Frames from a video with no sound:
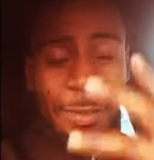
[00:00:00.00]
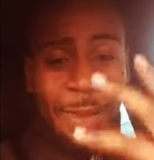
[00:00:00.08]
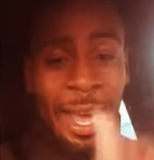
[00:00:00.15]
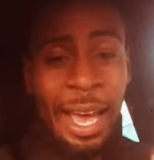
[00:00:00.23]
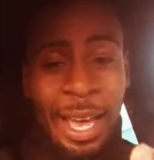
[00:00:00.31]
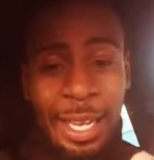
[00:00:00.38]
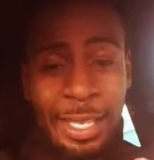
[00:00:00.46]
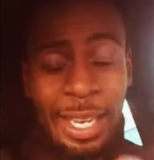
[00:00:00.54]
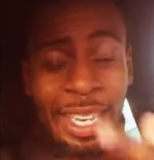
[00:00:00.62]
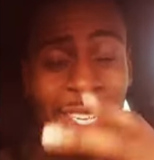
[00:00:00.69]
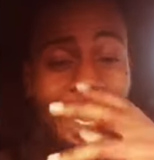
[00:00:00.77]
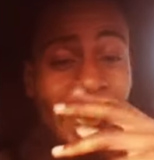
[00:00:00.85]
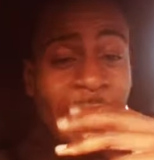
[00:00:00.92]
fast
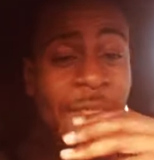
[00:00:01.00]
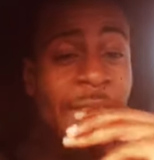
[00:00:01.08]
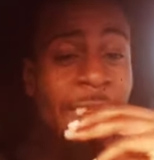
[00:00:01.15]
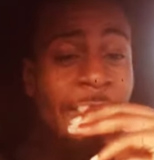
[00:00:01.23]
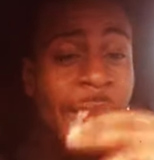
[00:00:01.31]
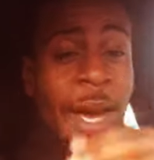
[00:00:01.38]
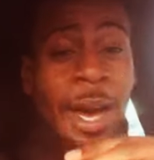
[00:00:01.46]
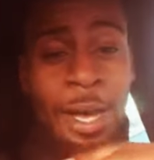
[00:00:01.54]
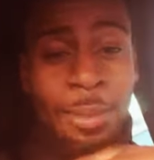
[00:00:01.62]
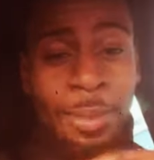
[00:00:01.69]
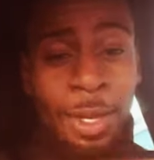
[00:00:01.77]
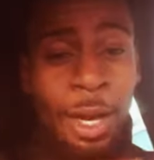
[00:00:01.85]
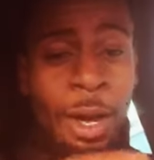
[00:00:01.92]
a lot of the
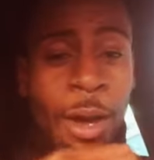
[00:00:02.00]
times